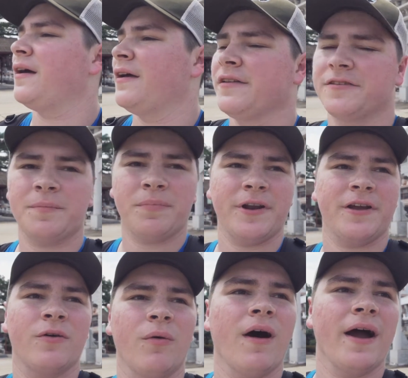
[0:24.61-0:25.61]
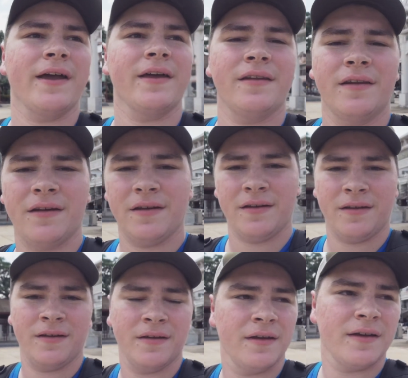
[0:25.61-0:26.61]
It's a pretty quiet
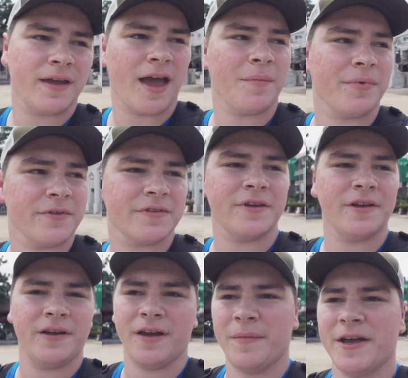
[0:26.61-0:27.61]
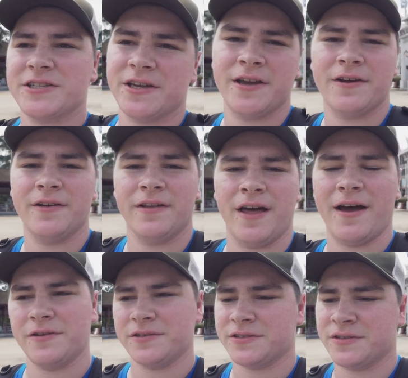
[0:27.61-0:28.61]
capital city. I'm actually here in
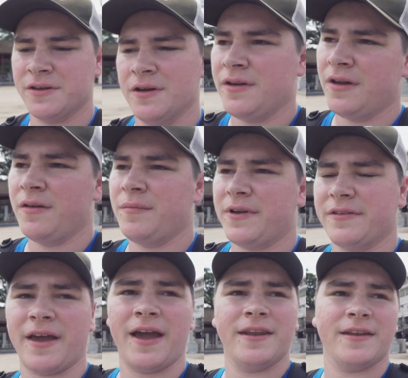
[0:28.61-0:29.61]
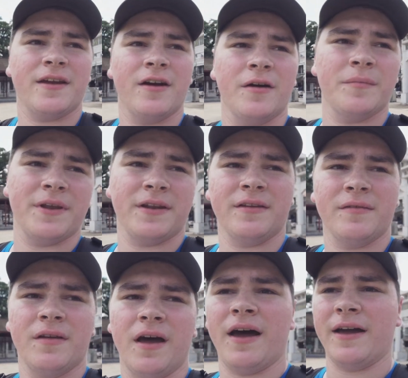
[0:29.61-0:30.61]
Laos because I had to come and
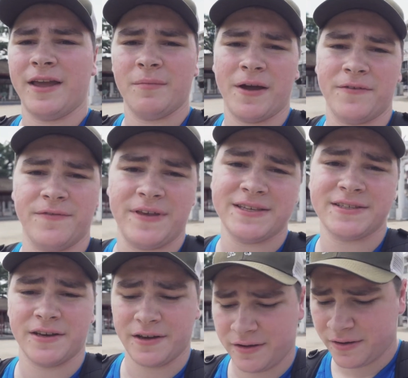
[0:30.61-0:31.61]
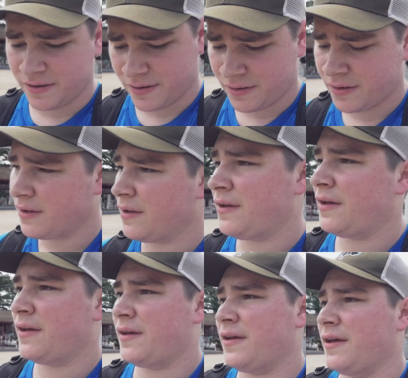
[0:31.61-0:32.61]
get my visa.
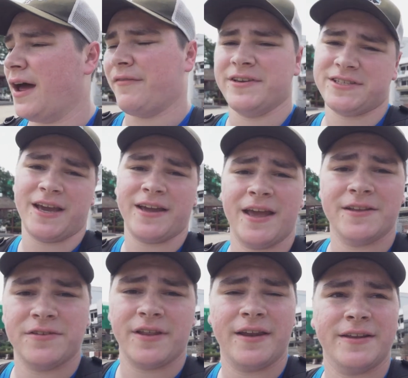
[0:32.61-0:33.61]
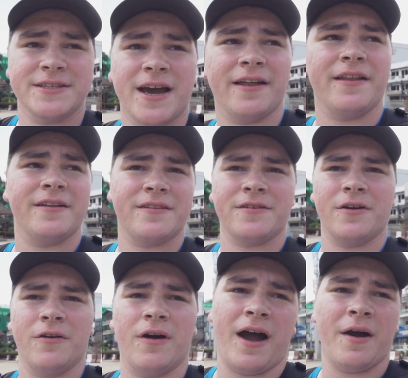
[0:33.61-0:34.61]
And obviously I can't do that in Thailand,
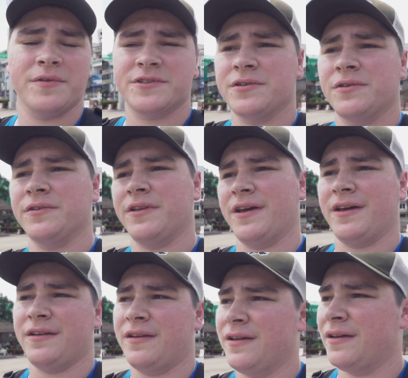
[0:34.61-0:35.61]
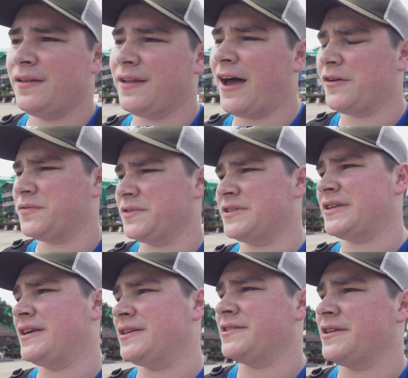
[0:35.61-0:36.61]
so I was told that Laos was the
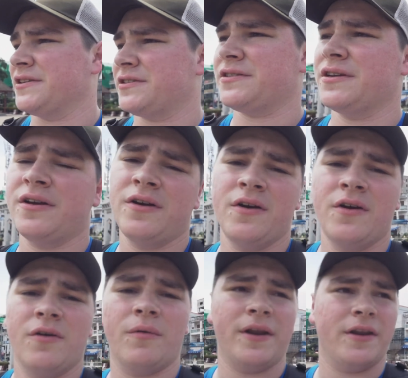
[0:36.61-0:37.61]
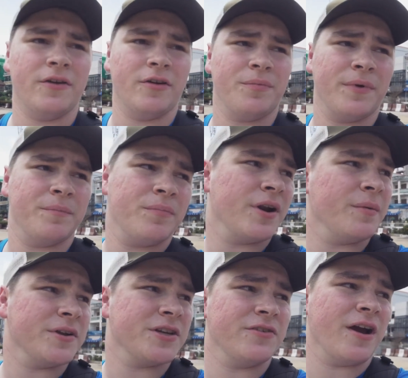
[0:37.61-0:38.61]
easiest way to do it. Pretty
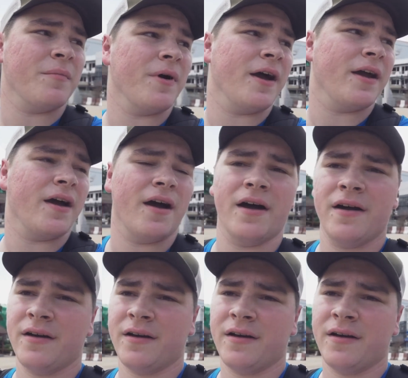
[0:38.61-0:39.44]
much I dropped my